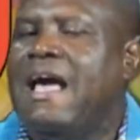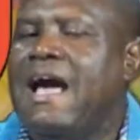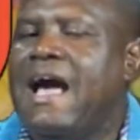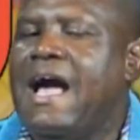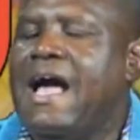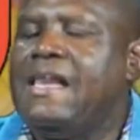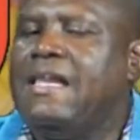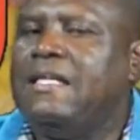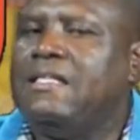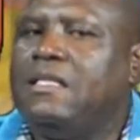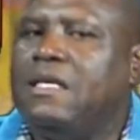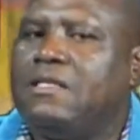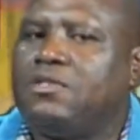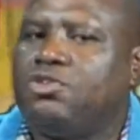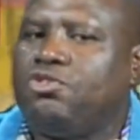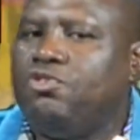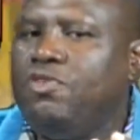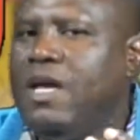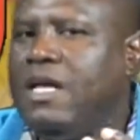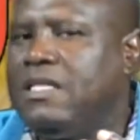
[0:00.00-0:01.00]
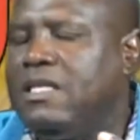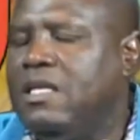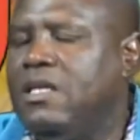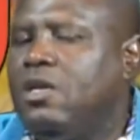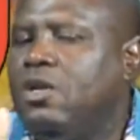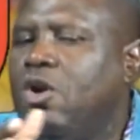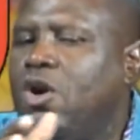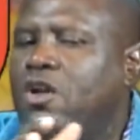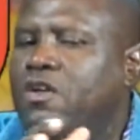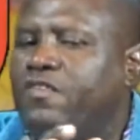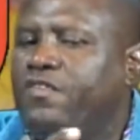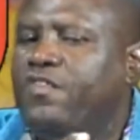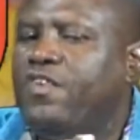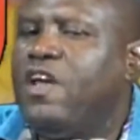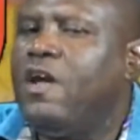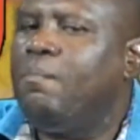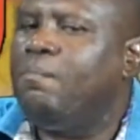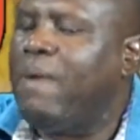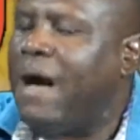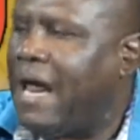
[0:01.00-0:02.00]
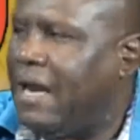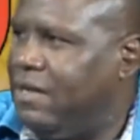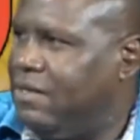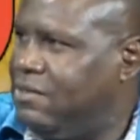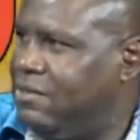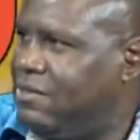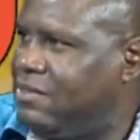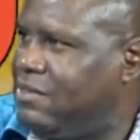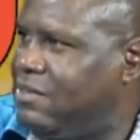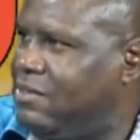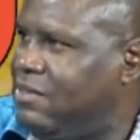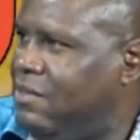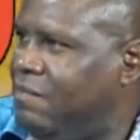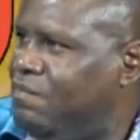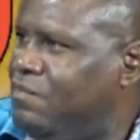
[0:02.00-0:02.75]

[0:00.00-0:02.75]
and it created an unfair balance